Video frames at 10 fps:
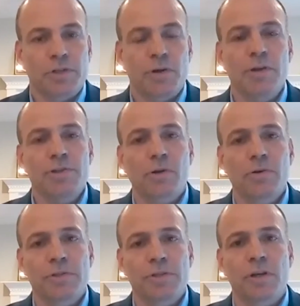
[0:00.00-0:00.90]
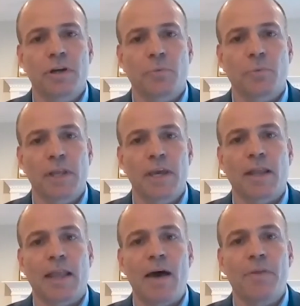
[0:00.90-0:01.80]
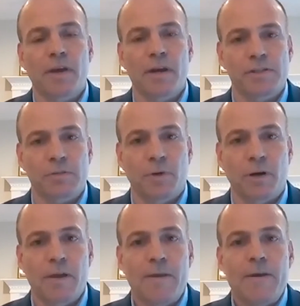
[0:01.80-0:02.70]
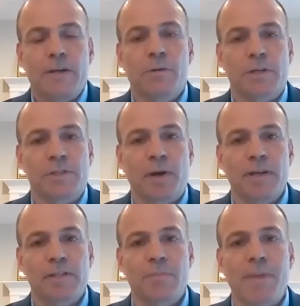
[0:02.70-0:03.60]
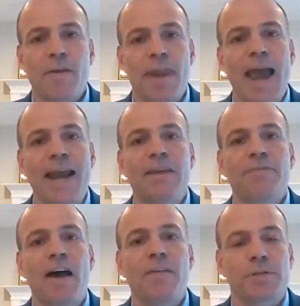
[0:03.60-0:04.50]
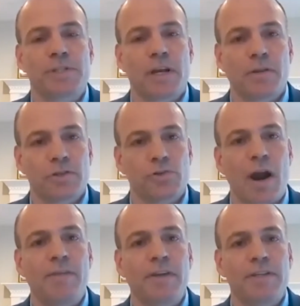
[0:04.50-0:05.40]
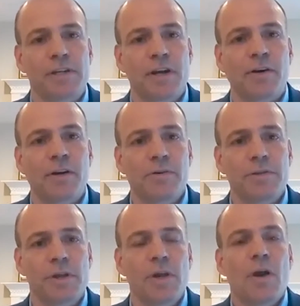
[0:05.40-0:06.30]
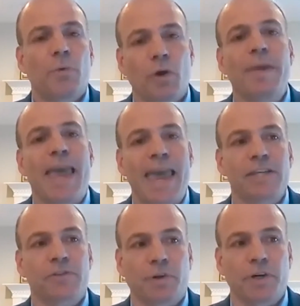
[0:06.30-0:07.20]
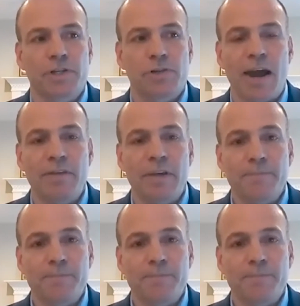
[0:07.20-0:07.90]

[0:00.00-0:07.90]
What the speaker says: And Ultra Cruise is going to really allow the customer to experience about 95% of those driving scenarios will be hands-free driving.